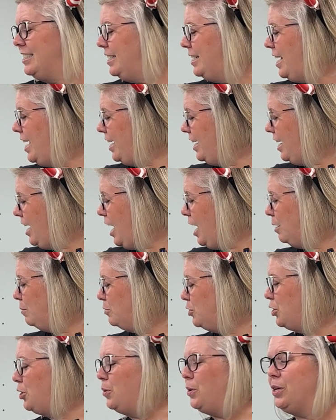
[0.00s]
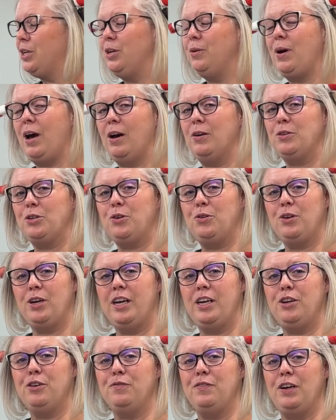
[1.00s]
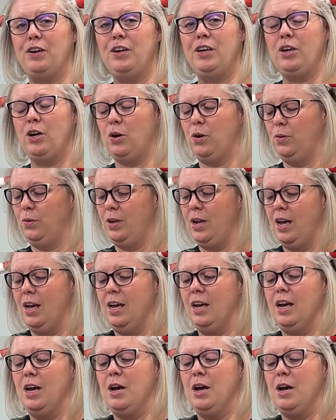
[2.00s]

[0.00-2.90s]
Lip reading: Today I'm showing you how to create your very own